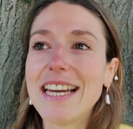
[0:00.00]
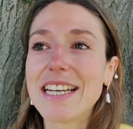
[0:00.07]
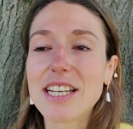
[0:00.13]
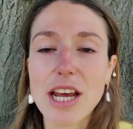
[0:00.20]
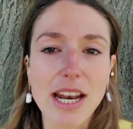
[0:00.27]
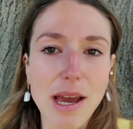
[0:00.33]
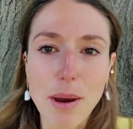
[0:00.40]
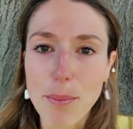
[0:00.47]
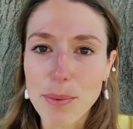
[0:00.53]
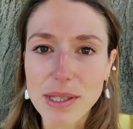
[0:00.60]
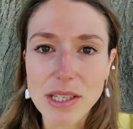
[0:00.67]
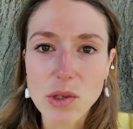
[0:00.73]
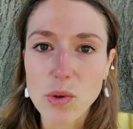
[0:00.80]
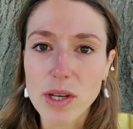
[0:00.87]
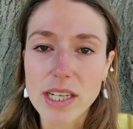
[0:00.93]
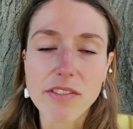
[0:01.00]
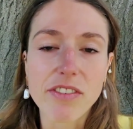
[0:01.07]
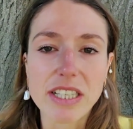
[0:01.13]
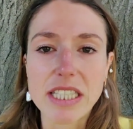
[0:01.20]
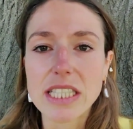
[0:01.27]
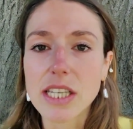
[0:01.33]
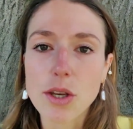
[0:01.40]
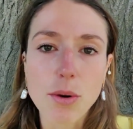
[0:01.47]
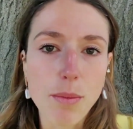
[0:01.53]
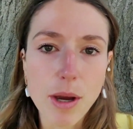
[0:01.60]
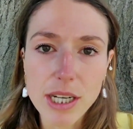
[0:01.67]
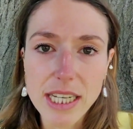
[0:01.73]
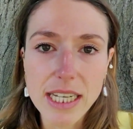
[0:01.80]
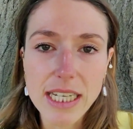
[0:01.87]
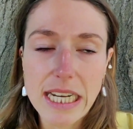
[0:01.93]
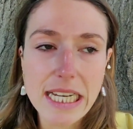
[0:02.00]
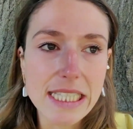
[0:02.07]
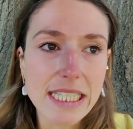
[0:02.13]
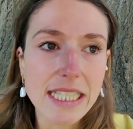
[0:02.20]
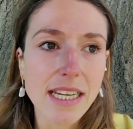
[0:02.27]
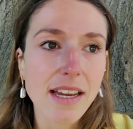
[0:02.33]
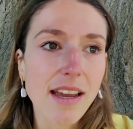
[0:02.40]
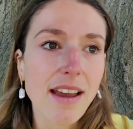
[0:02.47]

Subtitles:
it not helping you and investing your money in it.